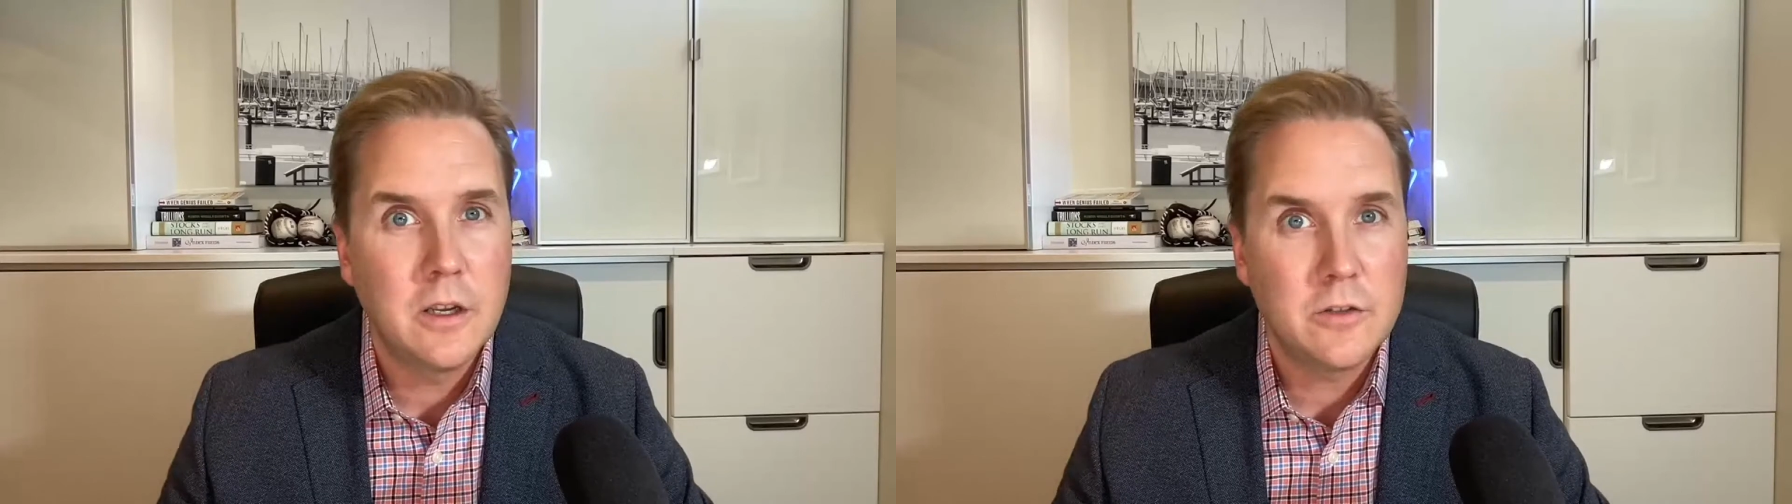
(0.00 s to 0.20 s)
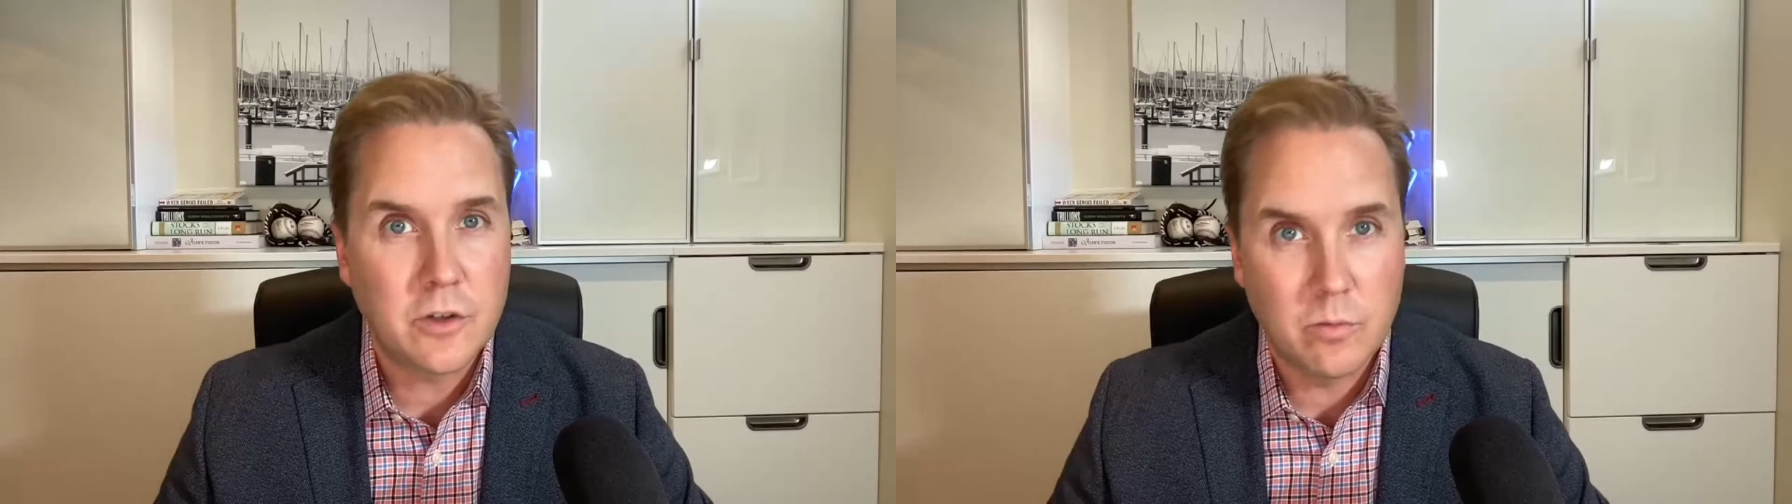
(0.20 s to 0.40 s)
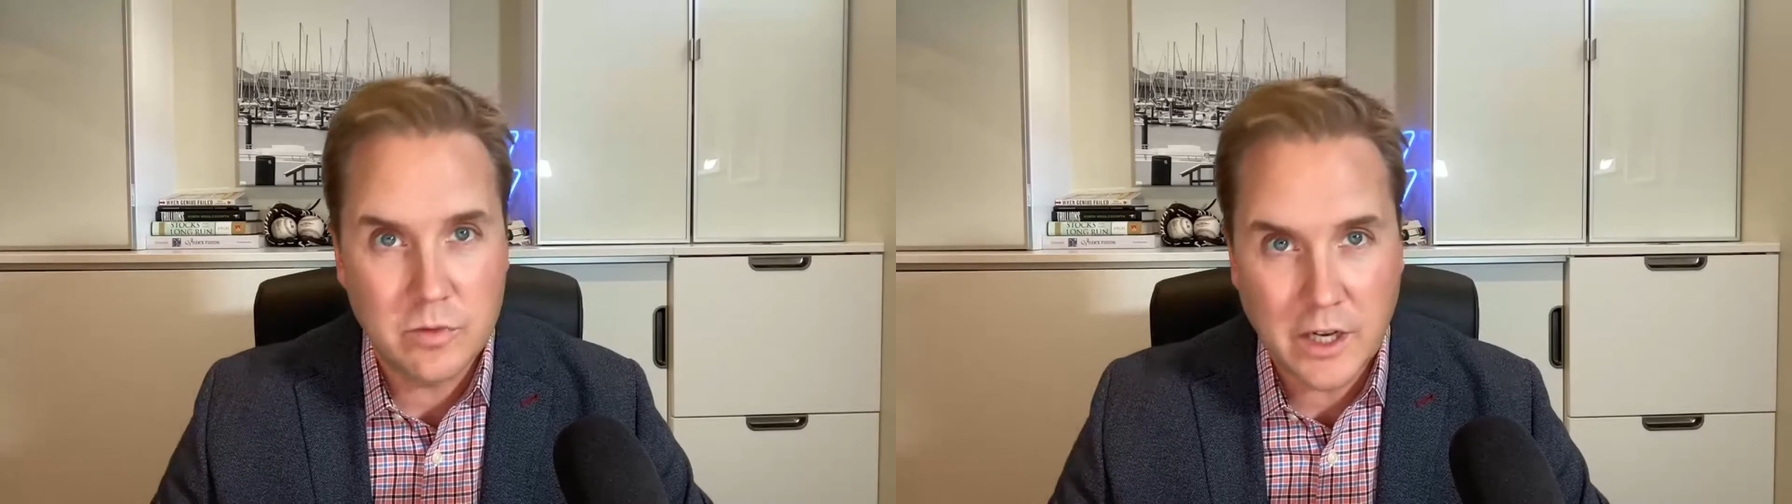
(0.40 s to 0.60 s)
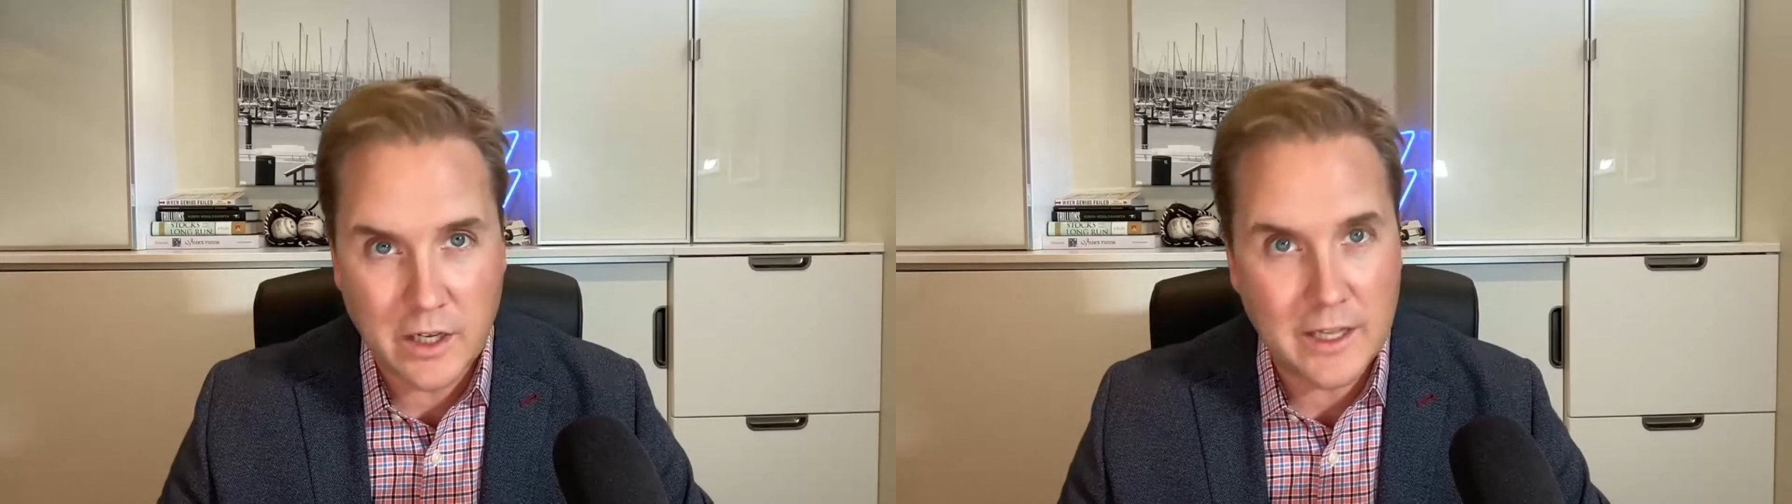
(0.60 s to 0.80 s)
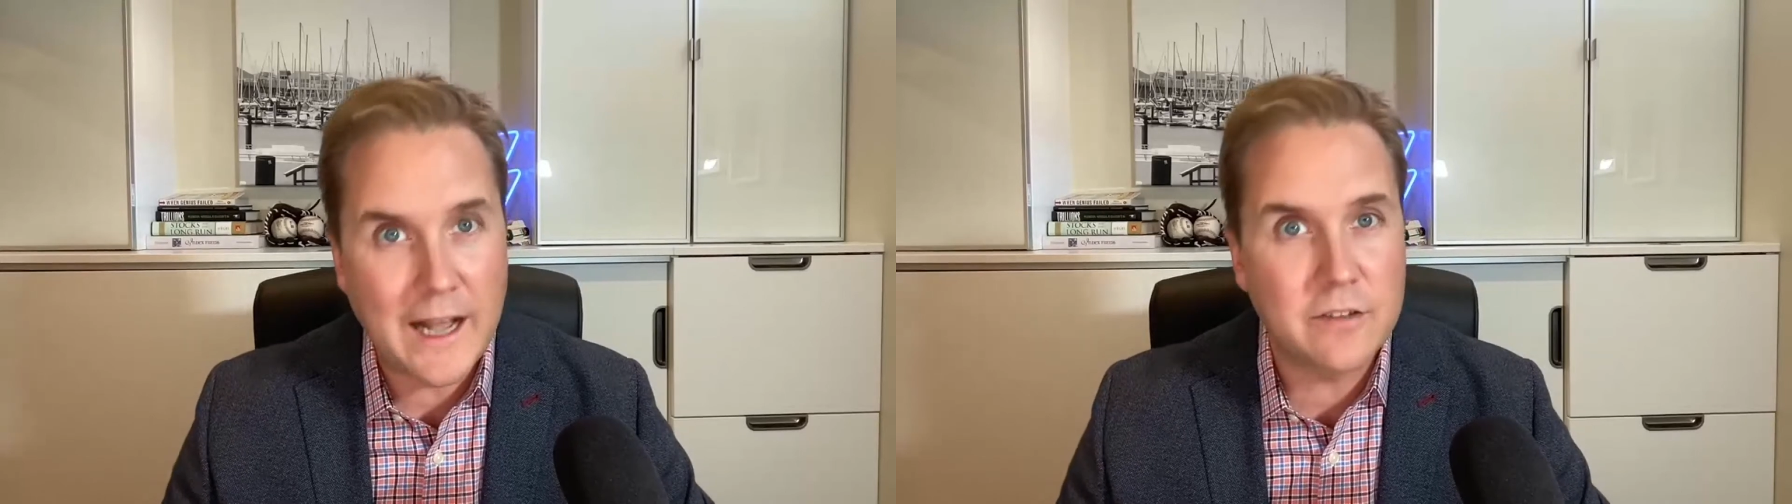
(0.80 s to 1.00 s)
to kind of
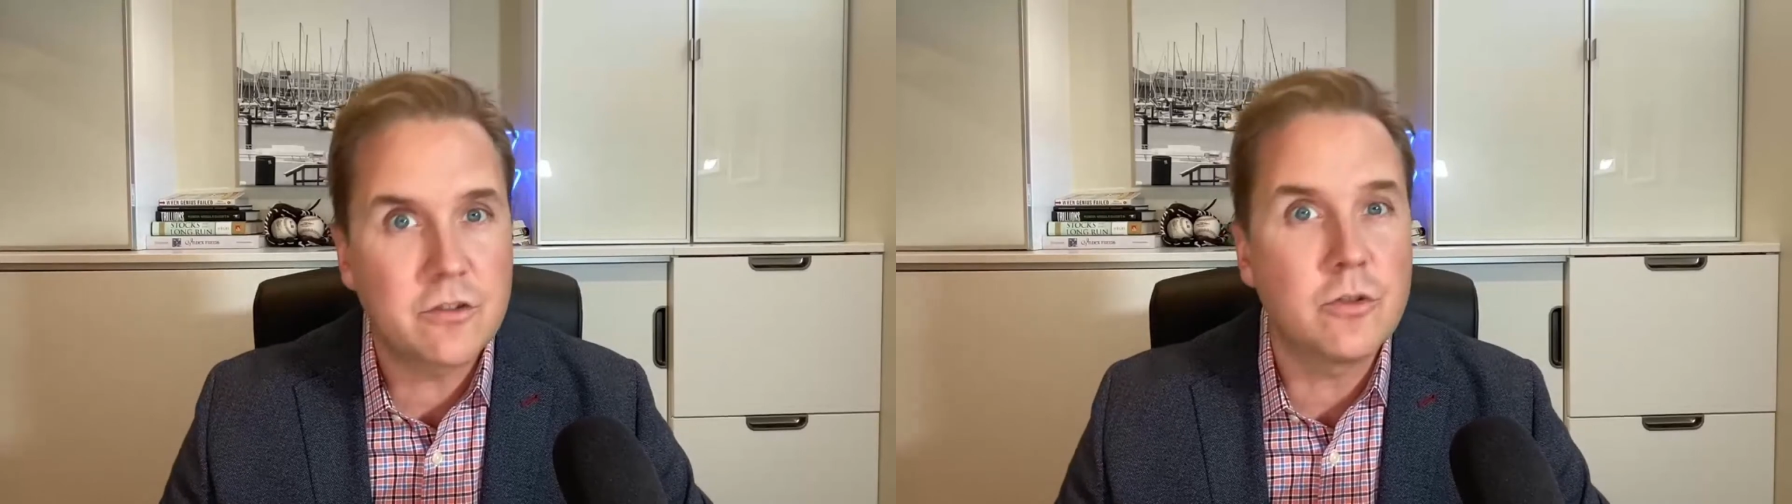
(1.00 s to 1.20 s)
last